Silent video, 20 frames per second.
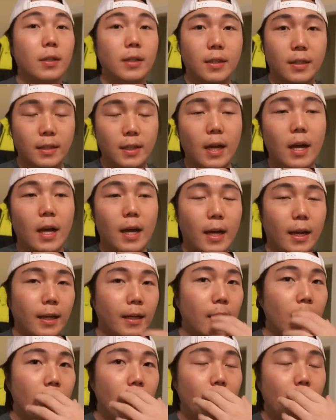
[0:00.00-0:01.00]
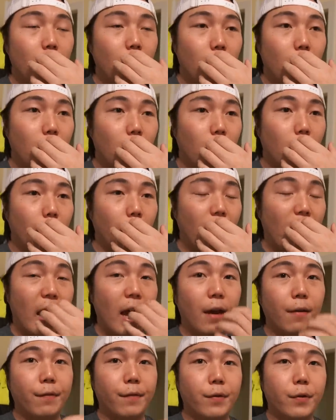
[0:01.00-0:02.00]
design
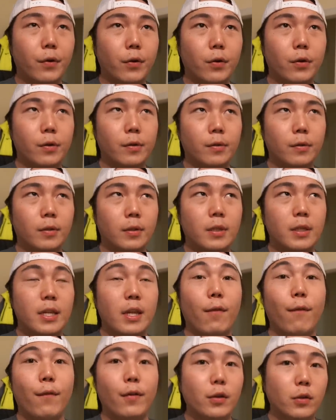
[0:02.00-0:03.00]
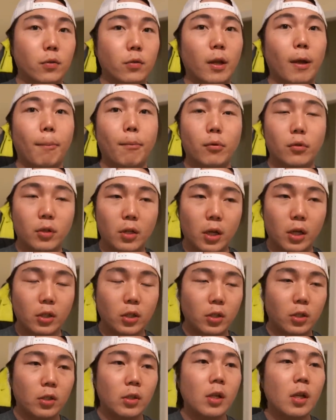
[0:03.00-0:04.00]
after the official like
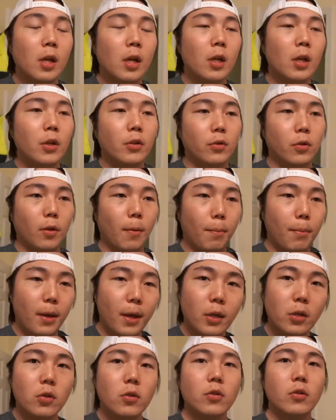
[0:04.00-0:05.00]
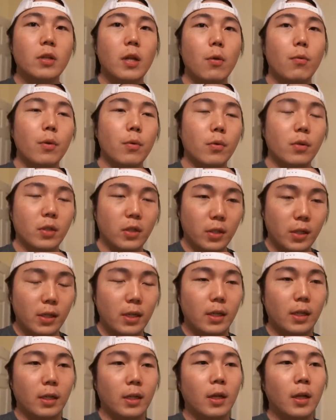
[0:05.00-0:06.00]
production. So the pictures that we were
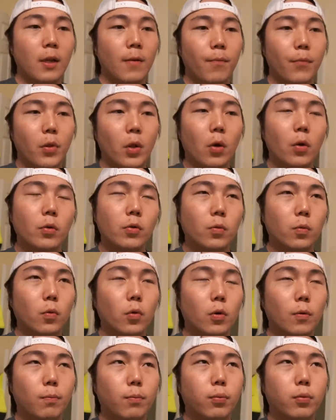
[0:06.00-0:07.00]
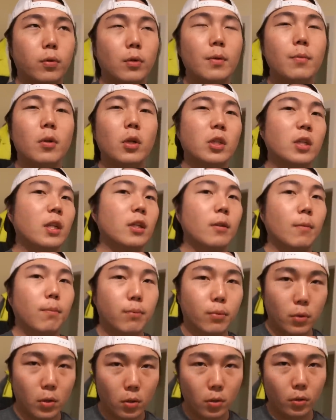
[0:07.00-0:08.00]
seeing, those were pretty much like the
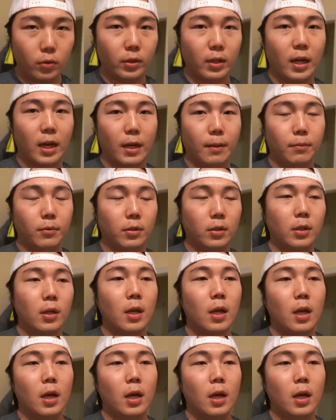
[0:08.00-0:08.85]
prototypes,